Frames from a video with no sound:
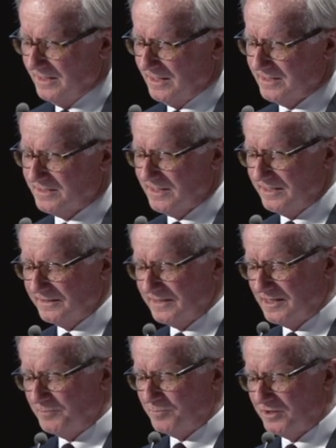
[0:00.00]
as saying
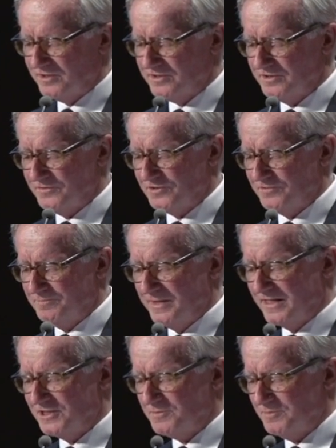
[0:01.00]
that our policy of
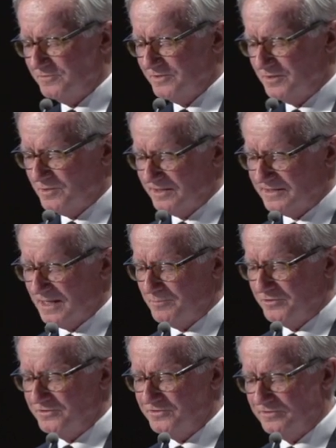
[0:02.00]
self-management requires
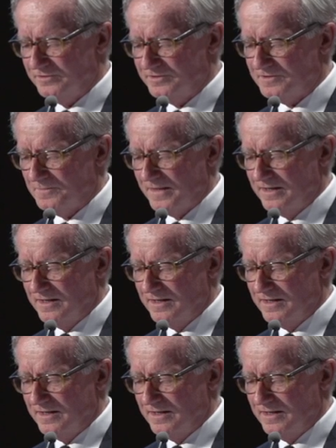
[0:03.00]
Aboriginals,